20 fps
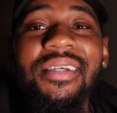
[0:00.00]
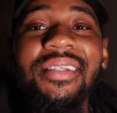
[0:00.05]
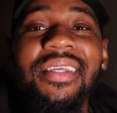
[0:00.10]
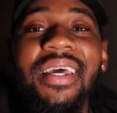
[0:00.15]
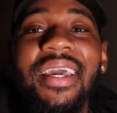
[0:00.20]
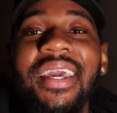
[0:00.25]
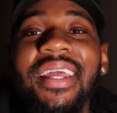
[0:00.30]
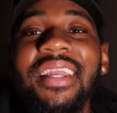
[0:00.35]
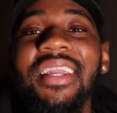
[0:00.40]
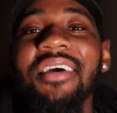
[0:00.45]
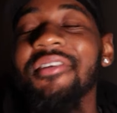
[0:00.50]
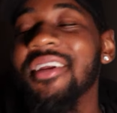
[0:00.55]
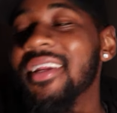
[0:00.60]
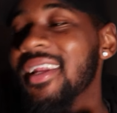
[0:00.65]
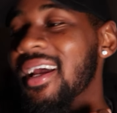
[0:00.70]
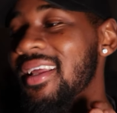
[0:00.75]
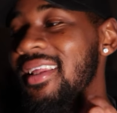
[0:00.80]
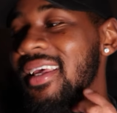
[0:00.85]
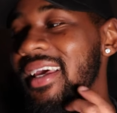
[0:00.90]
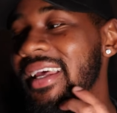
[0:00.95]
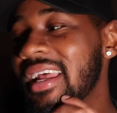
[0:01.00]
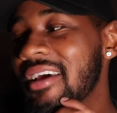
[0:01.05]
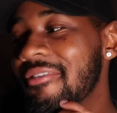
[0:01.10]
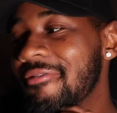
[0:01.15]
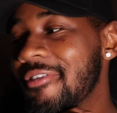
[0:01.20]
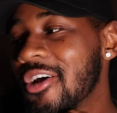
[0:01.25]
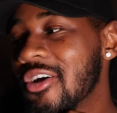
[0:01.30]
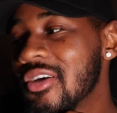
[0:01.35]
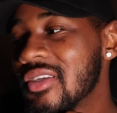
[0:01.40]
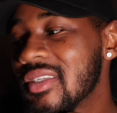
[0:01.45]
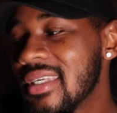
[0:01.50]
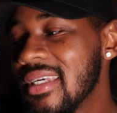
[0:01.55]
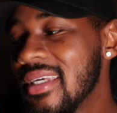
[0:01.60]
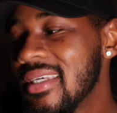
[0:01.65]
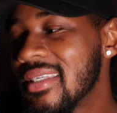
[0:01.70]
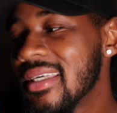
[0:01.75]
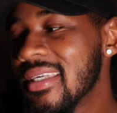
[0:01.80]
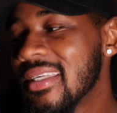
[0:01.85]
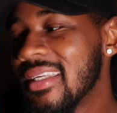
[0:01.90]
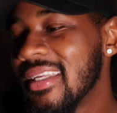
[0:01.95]
That's the end of another NFL
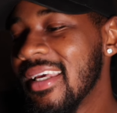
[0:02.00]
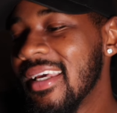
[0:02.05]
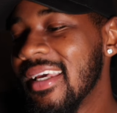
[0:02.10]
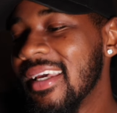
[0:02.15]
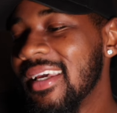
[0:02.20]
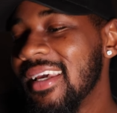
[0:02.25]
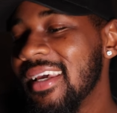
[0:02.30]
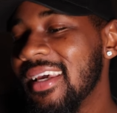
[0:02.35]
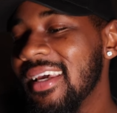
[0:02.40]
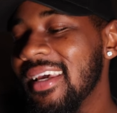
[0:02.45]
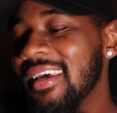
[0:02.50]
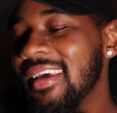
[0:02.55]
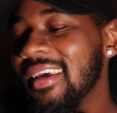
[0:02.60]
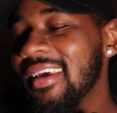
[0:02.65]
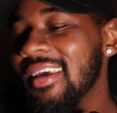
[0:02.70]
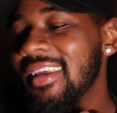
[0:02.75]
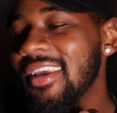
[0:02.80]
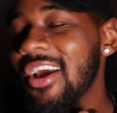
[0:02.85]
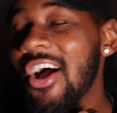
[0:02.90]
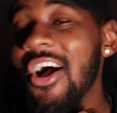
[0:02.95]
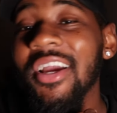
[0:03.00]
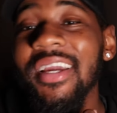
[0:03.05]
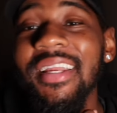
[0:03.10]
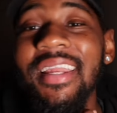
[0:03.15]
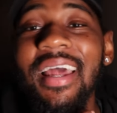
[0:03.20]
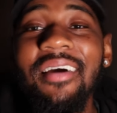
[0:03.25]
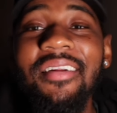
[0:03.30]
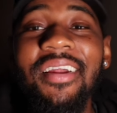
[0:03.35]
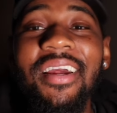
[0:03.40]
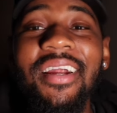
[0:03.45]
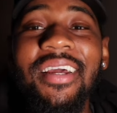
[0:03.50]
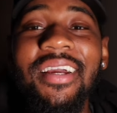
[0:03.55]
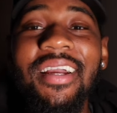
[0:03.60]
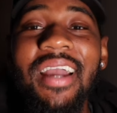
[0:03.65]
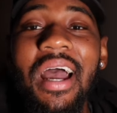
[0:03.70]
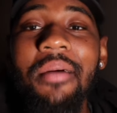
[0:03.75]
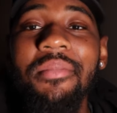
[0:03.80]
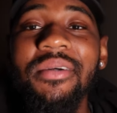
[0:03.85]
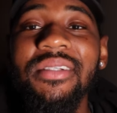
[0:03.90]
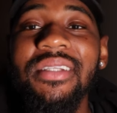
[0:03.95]
season. Y'all get down there in the
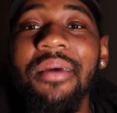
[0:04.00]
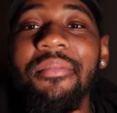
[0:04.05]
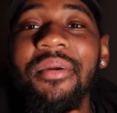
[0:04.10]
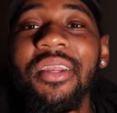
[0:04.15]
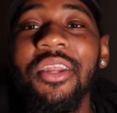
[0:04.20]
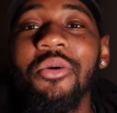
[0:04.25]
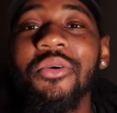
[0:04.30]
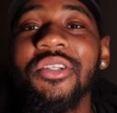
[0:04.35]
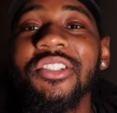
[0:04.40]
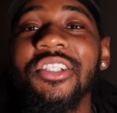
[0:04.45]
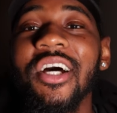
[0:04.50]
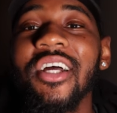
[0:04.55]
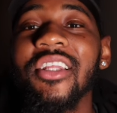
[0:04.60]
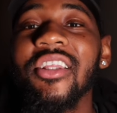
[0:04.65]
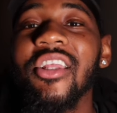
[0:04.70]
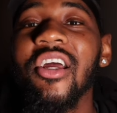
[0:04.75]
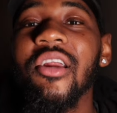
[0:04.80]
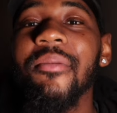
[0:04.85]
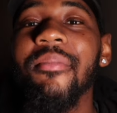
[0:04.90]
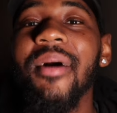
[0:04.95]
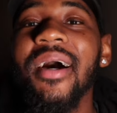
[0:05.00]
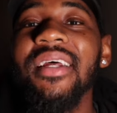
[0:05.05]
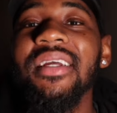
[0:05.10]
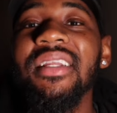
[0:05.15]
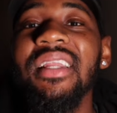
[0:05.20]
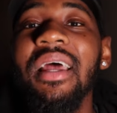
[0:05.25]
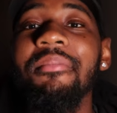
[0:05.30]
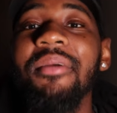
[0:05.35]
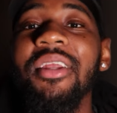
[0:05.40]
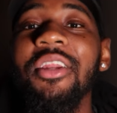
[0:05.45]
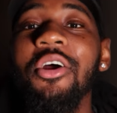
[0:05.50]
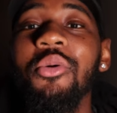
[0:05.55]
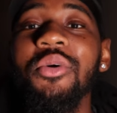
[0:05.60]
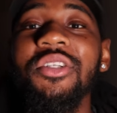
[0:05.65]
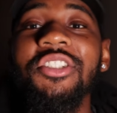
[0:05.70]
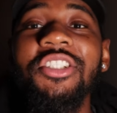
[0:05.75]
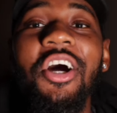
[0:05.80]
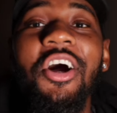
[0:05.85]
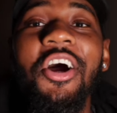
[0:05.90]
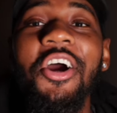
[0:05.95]
comments. Let me know what y'all thought about it. Let me know
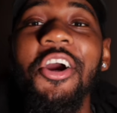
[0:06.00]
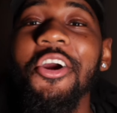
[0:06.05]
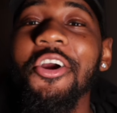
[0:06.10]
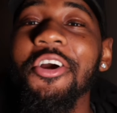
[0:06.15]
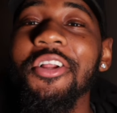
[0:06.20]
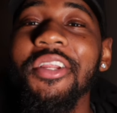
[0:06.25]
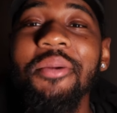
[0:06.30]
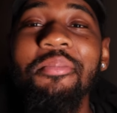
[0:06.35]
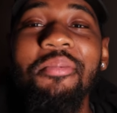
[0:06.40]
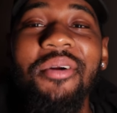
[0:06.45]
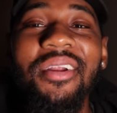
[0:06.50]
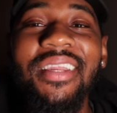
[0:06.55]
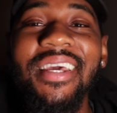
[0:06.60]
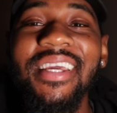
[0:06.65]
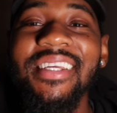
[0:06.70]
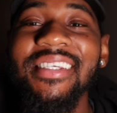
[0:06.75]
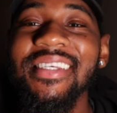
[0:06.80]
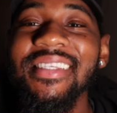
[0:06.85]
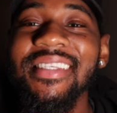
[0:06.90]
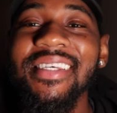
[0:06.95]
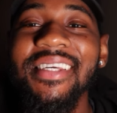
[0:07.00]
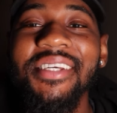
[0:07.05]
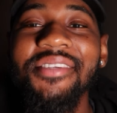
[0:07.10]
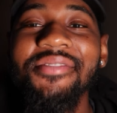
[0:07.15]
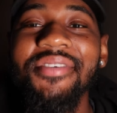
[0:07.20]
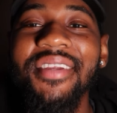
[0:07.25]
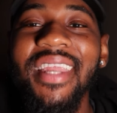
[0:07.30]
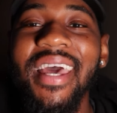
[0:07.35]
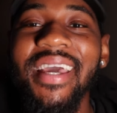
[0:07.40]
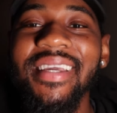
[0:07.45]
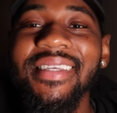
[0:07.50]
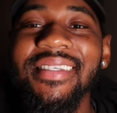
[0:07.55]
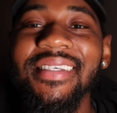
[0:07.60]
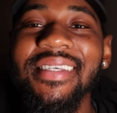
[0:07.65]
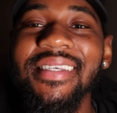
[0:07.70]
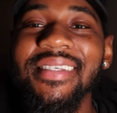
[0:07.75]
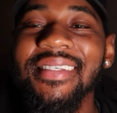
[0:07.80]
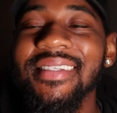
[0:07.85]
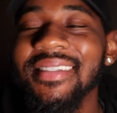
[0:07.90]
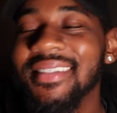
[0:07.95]
what y'all early predictions is for next
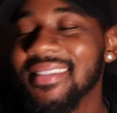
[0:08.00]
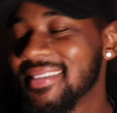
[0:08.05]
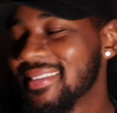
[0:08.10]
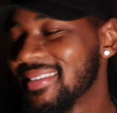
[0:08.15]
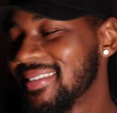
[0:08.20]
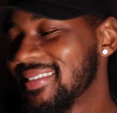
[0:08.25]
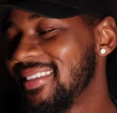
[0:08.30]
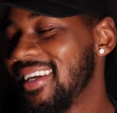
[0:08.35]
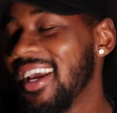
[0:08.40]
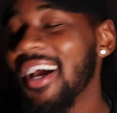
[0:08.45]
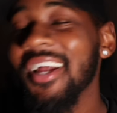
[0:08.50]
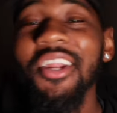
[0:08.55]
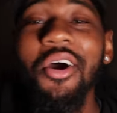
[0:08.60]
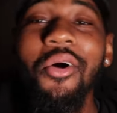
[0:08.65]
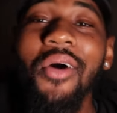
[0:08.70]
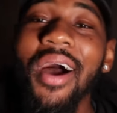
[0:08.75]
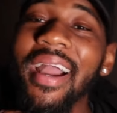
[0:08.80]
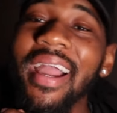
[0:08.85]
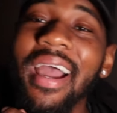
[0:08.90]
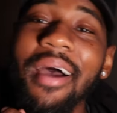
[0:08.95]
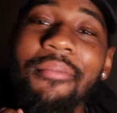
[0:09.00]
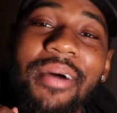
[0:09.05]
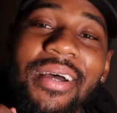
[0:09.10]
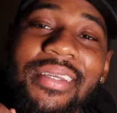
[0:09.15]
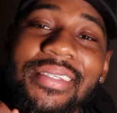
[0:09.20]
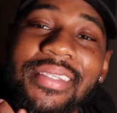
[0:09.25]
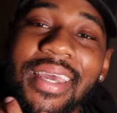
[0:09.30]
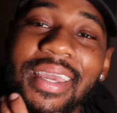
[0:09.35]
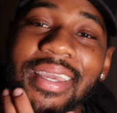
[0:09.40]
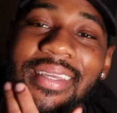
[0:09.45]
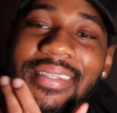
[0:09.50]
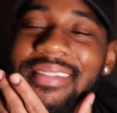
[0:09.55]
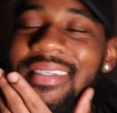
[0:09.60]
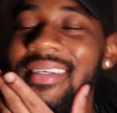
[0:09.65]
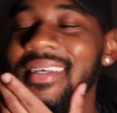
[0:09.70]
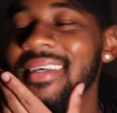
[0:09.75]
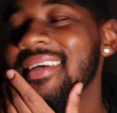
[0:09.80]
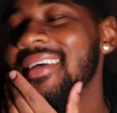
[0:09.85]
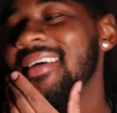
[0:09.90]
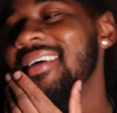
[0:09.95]
season. Y'all know I got my Saints.
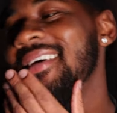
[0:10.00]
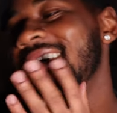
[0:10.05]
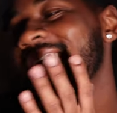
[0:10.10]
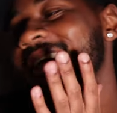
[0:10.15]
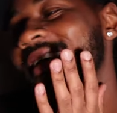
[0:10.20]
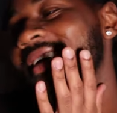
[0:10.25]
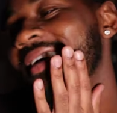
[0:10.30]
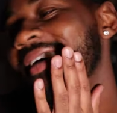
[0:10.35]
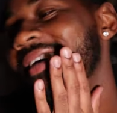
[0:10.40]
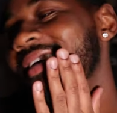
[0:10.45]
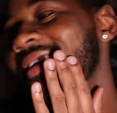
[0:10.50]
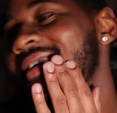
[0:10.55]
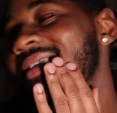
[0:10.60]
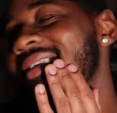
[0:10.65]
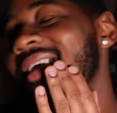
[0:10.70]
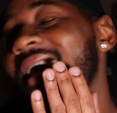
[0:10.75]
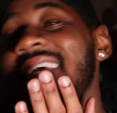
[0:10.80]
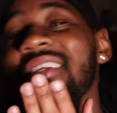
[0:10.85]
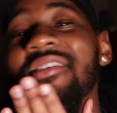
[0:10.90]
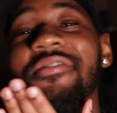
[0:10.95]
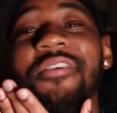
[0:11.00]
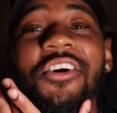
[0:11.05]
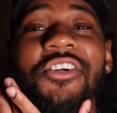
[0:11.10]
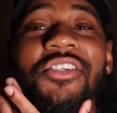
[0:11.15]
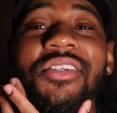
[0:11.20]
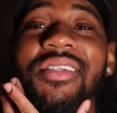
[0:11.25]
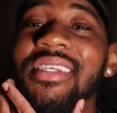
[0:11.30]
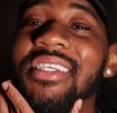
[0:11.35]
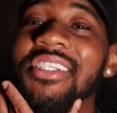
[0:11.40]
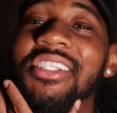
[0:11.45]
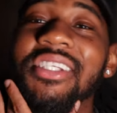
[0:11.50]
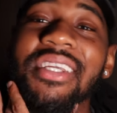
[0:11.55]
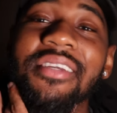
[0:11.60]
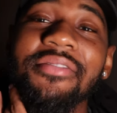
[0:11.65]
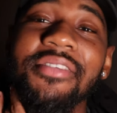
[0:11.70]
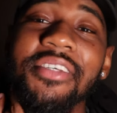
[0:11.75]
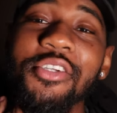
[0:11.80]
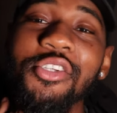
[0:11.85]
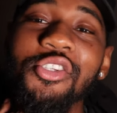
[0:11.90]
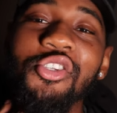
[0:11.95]
Saints versus the
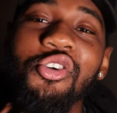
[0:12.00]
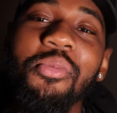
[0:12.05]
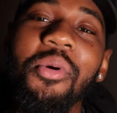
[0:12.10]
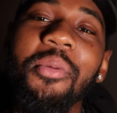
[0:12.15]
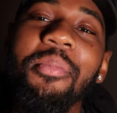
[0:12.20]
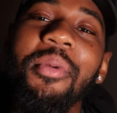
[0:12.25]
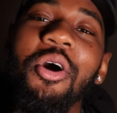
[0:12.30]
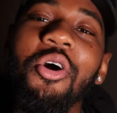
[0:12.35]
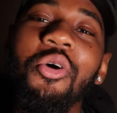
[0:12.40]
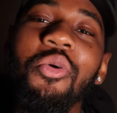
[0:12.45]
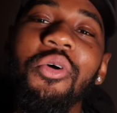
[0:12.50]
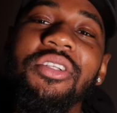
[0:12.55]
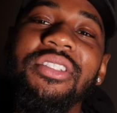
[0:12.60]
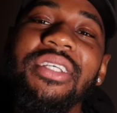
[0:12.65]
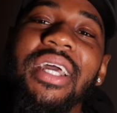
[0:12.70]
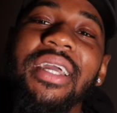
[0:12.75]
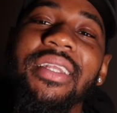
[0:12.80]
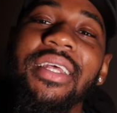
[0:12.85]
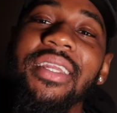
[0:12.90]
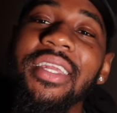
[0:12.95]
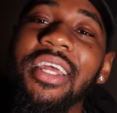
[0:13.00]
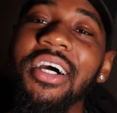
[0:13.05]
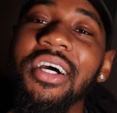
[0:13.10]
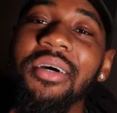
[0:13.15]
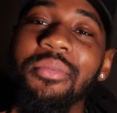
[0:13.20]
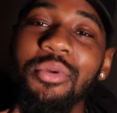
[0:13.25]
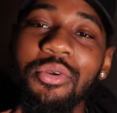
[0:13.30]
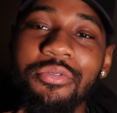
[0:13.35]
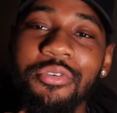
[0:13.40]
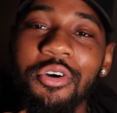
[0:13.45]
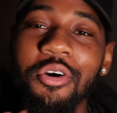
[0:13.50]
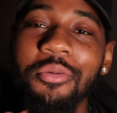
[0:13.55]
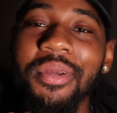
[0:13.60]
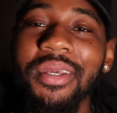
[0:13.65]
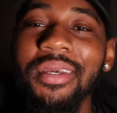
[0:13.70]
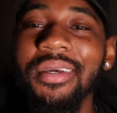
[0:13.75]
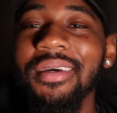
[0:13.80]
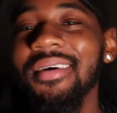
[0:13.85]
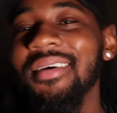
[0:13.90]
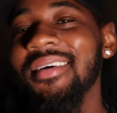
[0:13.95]
Chiefs in the Super Bowl. We'll take the dub. You feel
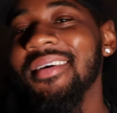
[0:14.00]
me?